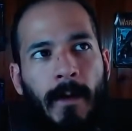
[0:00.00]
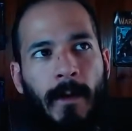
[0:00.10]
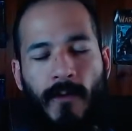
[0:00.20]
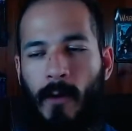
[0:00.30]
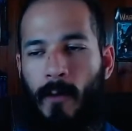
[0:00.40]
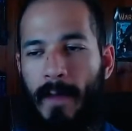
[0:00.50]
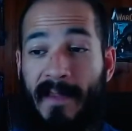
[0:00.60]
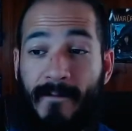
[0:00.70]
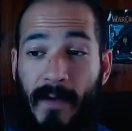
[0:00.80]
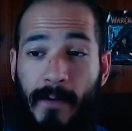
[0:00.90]
So
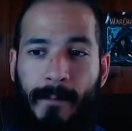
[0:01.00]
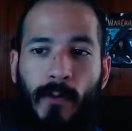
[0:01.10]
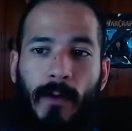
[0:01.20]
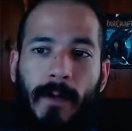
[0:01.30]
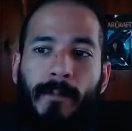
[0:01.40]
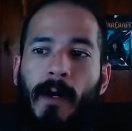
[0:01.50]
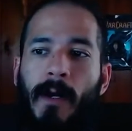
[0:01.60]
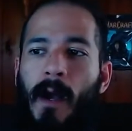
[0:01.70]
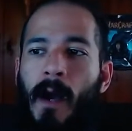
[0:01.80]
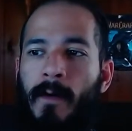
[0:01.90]
that's a very important
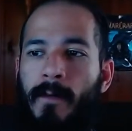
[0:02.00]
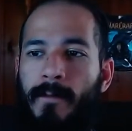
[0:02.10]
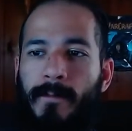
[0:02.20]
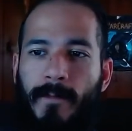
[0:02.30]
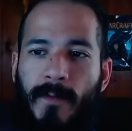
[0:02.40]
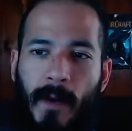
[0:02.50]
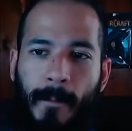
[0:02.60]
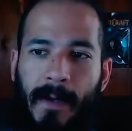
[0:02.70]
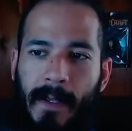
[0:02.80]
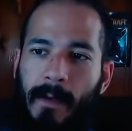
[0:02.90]
part of
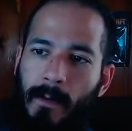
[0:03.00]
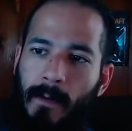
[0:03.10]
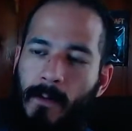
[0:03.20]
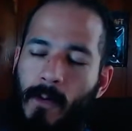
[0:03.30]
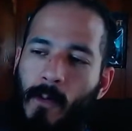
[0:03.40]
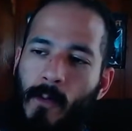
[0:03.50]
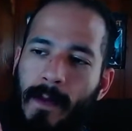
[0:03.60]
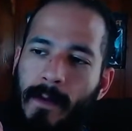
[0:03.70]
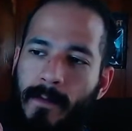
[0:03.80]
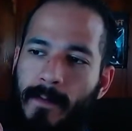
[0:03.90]
somebody who
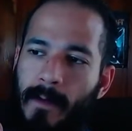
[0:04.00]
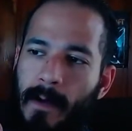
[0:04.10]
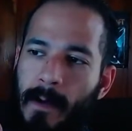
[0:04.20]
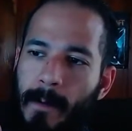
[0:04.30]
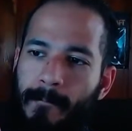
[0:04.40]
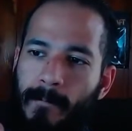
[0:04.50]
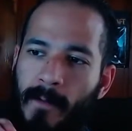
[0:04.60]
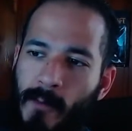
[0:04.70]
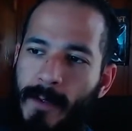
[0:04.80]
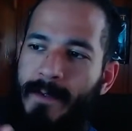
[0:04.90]
is
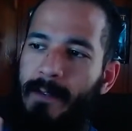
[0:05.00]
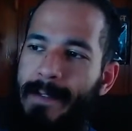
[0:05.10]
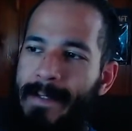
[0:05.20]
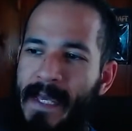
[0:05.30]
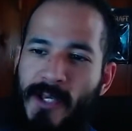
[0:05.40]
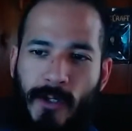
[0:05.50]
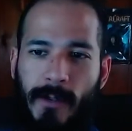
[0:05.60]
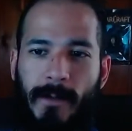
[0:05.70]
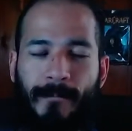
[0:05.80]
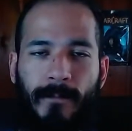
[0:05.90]
of crystalline
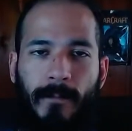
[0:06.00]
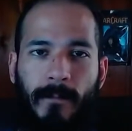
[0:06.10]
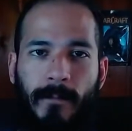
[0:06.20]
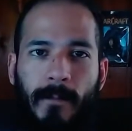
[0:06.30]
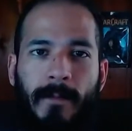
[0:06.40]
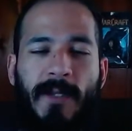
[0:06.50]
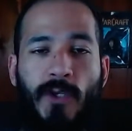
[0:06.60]
nature, that